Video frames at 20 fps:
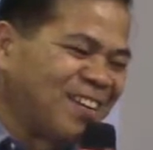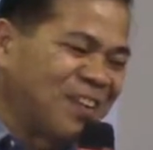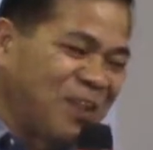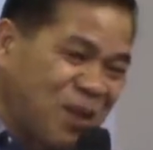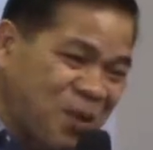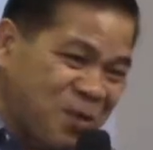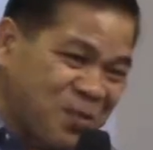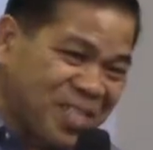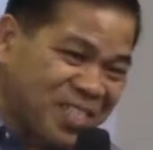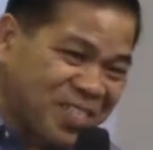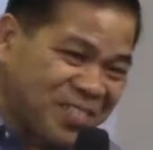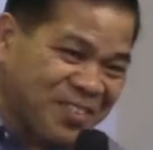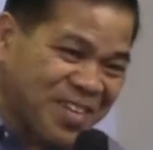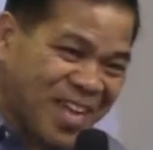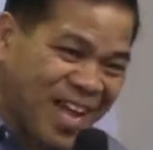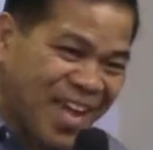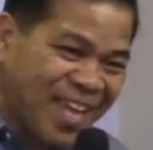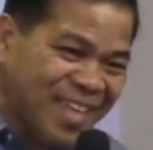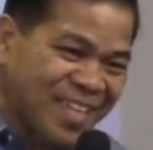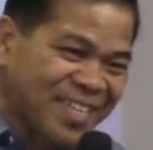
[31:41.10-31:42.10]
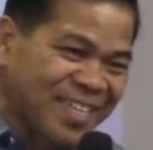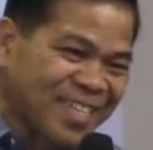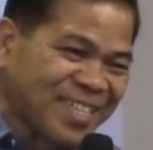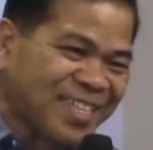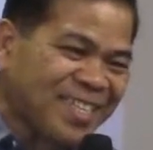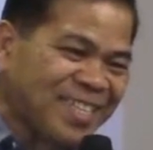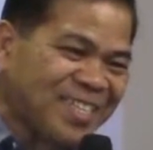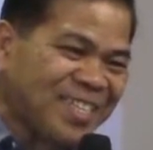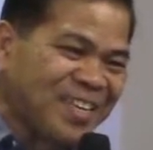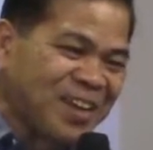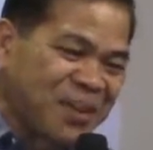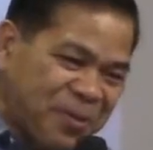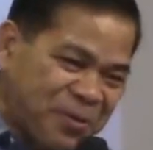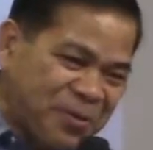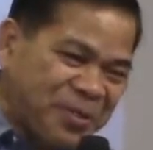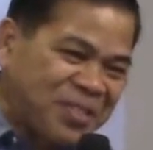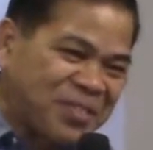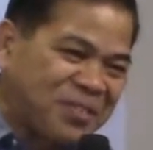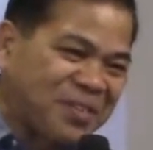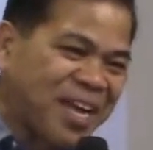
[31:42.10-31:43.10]
Glory to God.
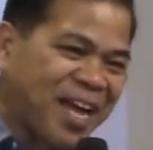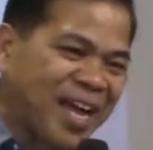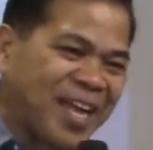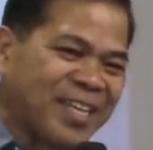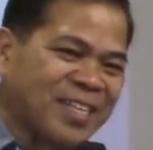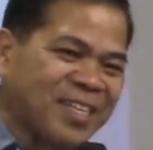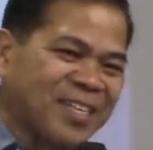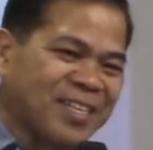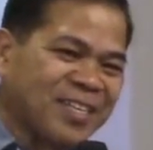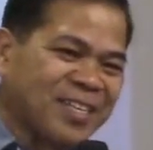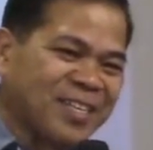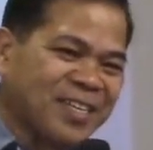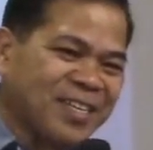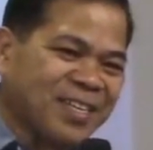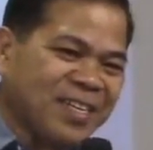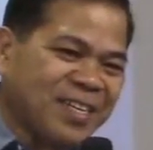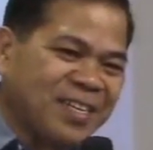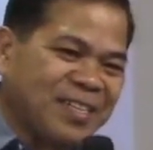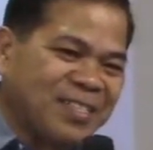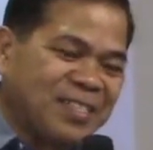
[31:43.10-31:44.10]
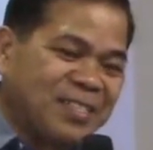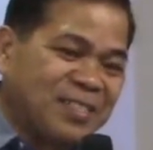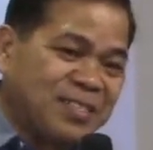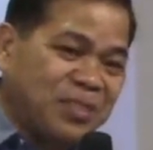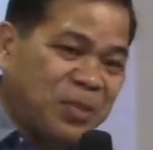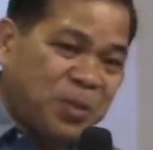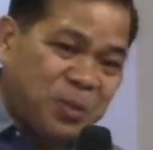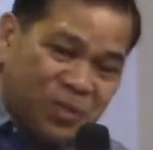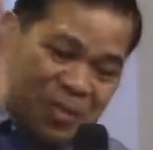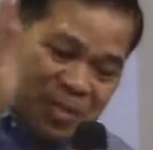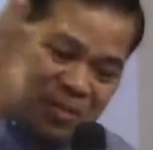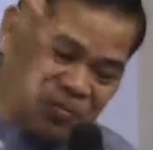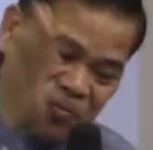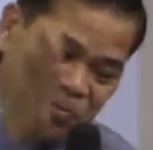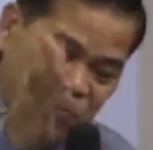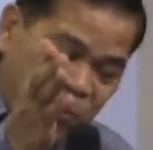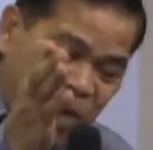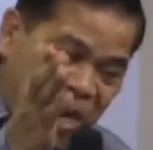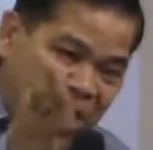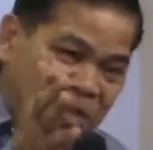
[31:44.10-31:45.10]
Glory to God. So
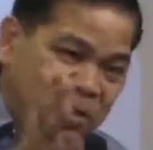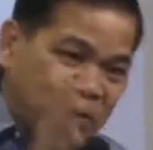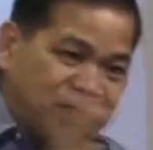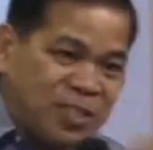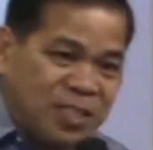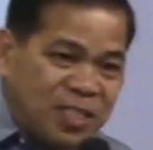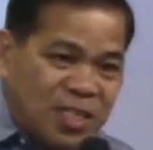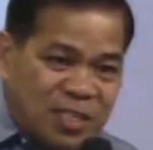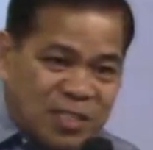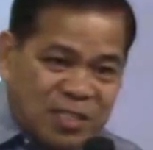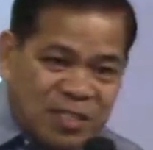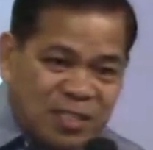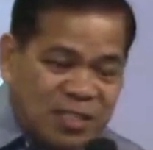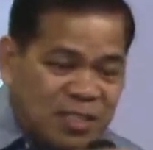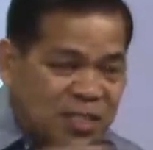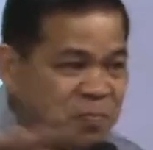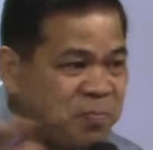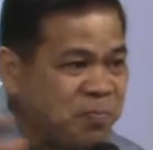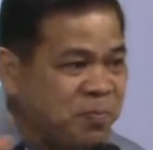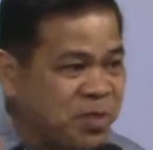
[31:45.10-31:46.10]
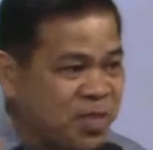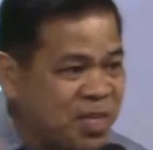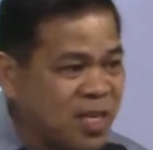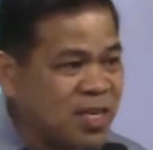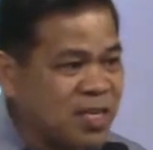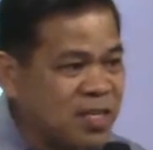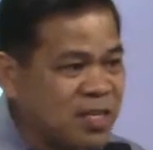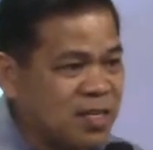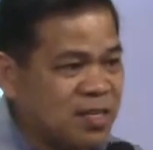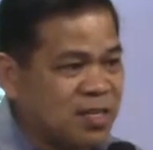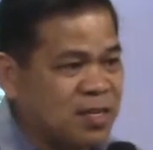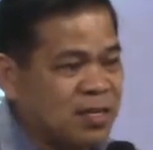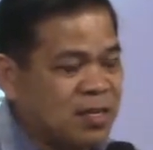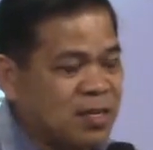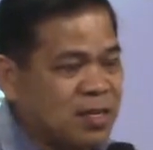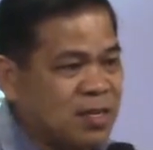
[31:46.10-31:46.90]
when you see something